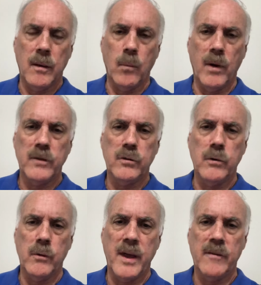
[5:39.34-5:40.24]
Whites who
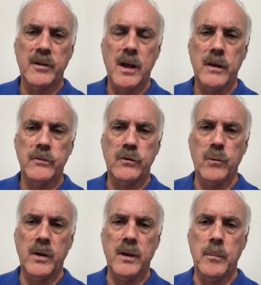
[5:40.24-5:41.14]
don't have a college
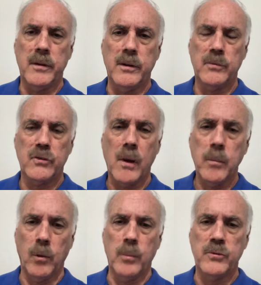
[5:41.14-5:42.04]
degree. But the
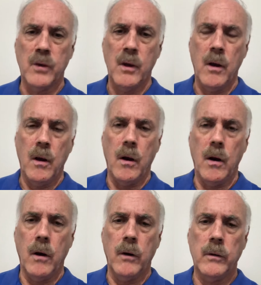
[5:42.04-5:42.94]
suburbs
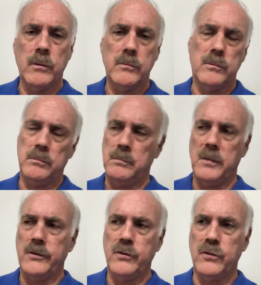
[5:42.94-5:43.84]
are,
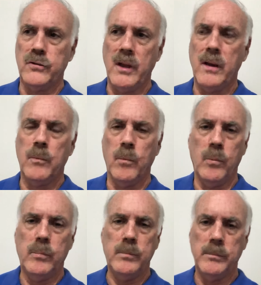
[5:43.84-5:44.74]
let's just say,
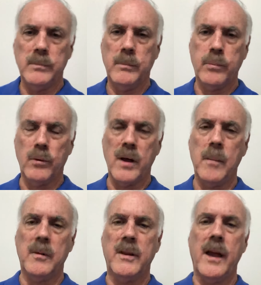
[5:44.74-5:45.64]

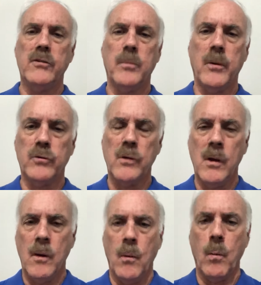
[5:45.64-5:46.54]
predominantly, I suppose,
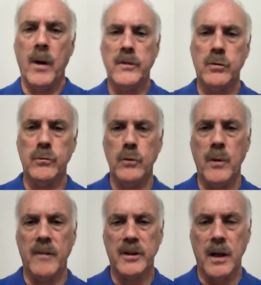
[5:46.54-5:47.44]
whites who do
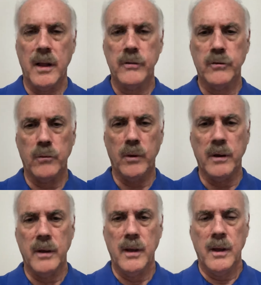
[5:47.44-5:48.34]
have a college degree.
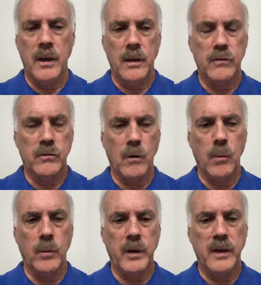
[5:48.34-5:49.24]

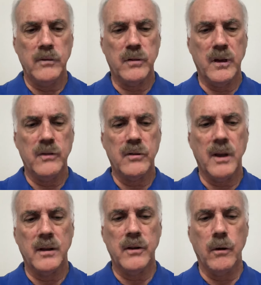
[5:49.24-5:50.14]
So he's
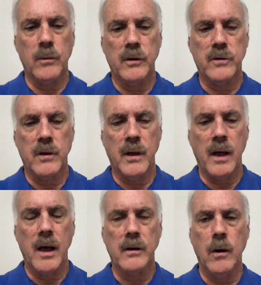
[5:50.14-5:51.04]
saying, you know,
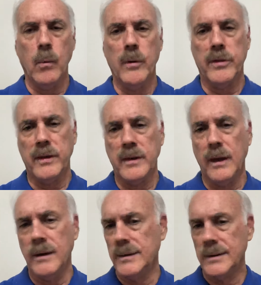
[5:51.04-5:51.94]
I'll go with
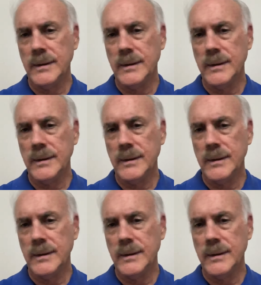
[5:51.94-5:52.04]
the,